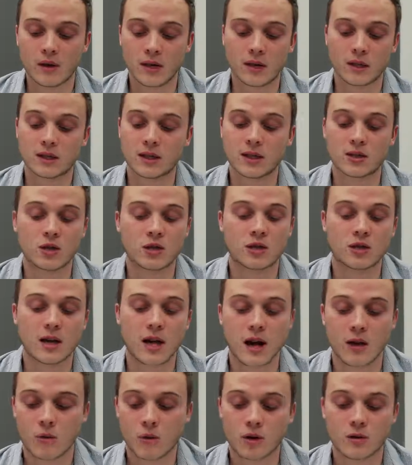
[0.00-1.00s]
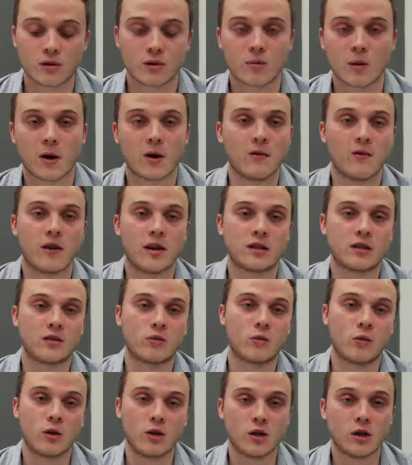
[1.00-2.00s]
because that's just not what a smart
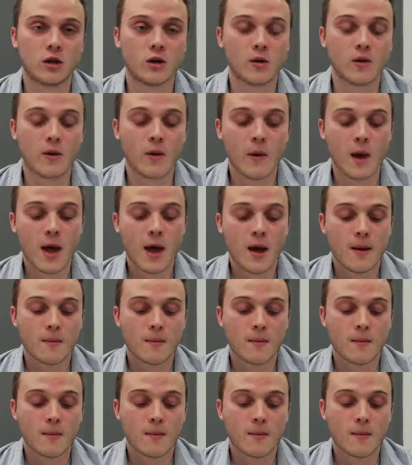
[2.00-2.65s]
investor would do.